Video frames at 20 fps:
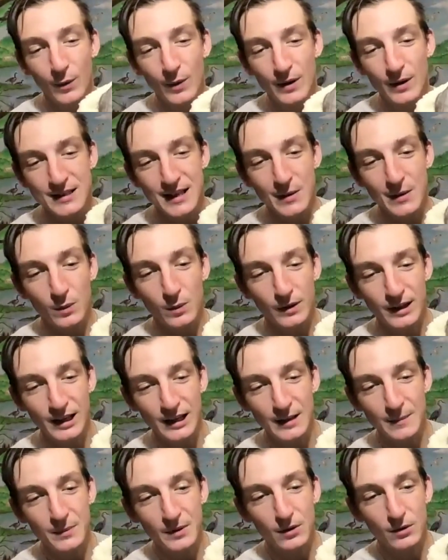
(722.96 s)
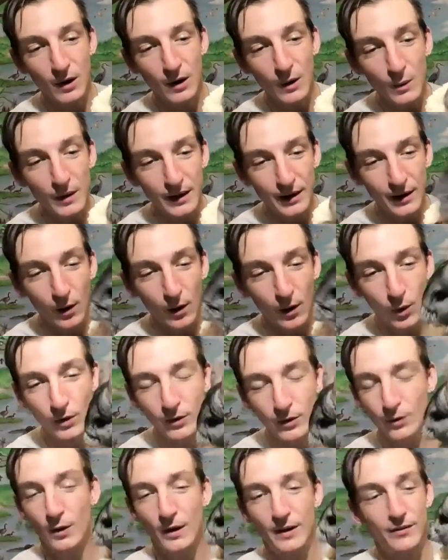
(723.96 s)
Otherwise, they will keep growing
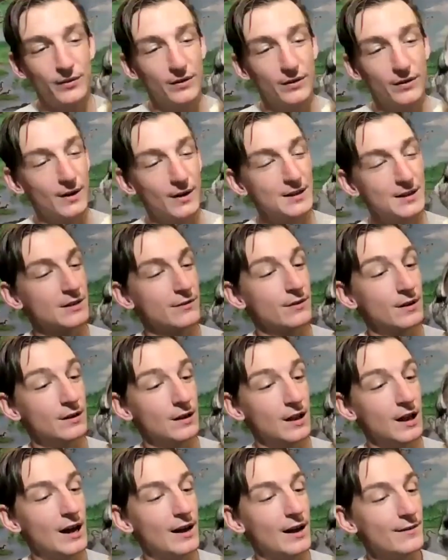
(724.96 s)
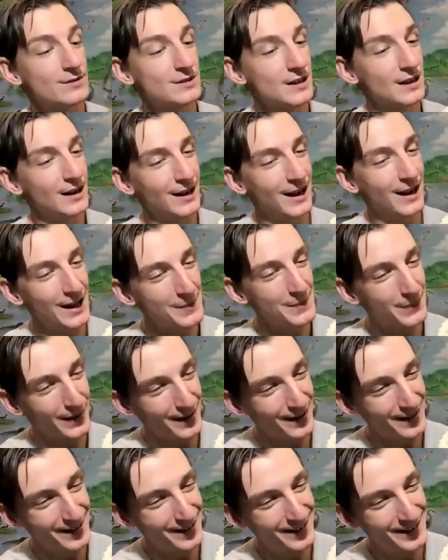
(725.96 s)
all the way for the rest of their lives. Hi,
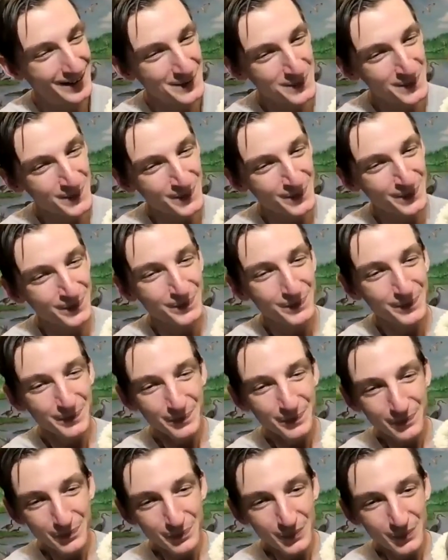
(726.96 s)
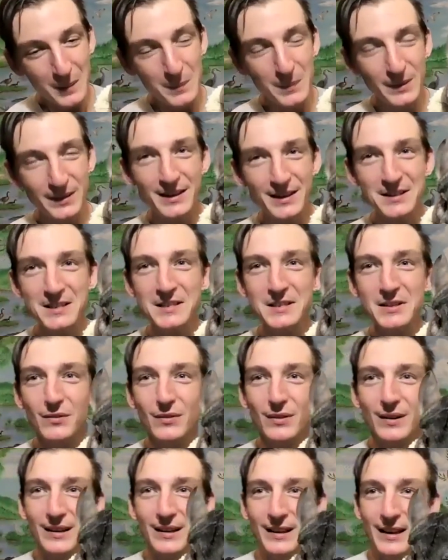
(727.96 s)
bud. But this
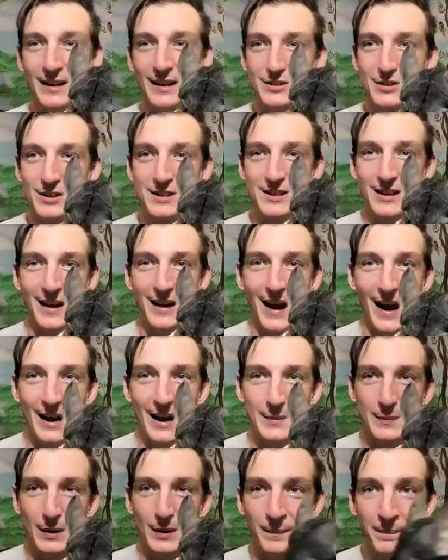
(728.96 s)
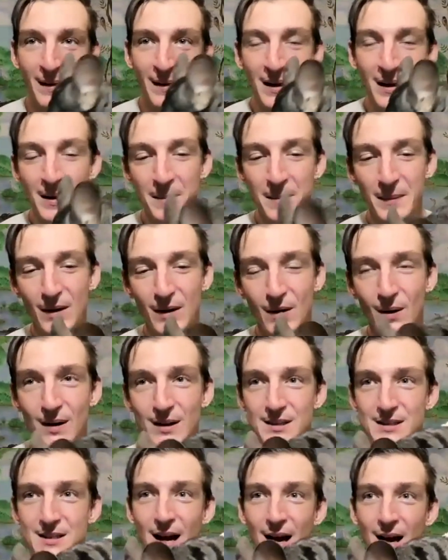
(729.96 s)
is a really interesting animal
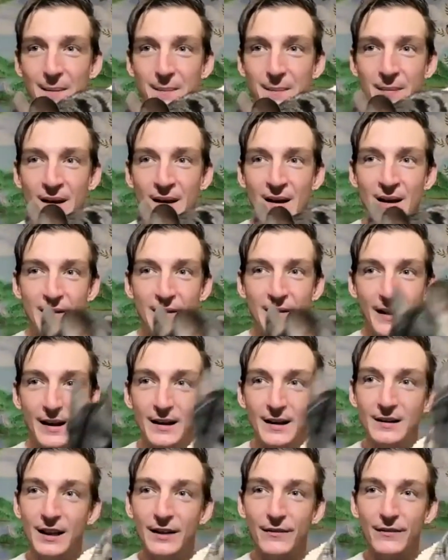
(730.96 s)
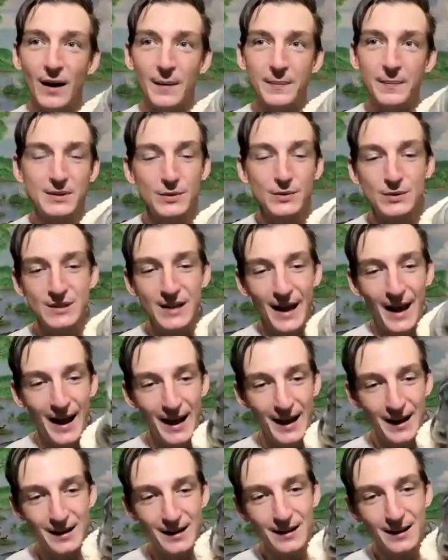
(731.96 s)
because they can live up to
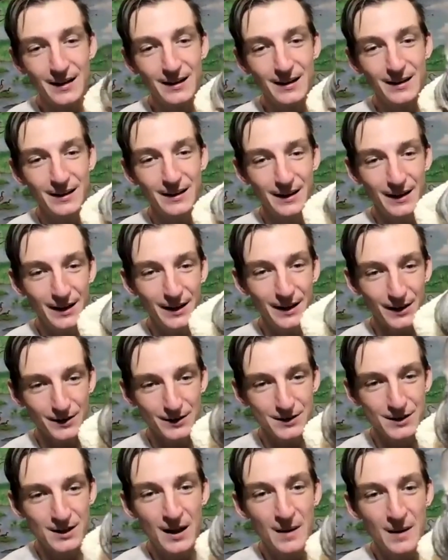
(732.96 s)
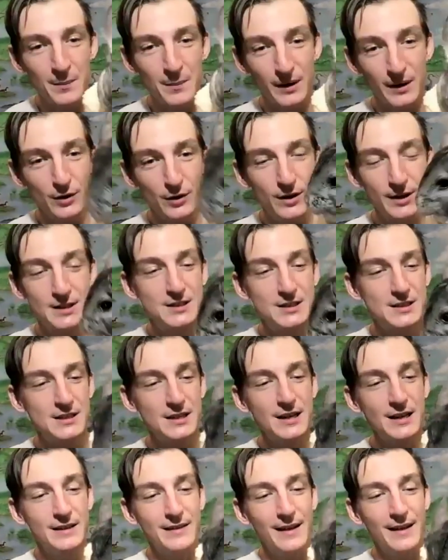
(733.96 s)
10 years, but you could
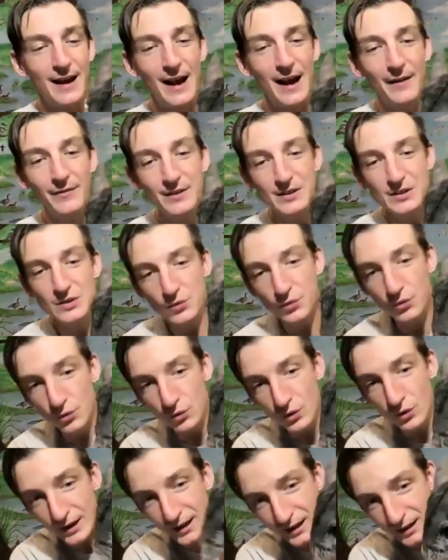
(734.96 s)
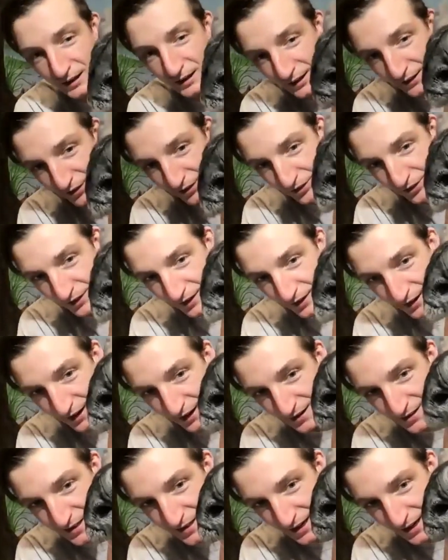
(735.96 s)
see they have this really thick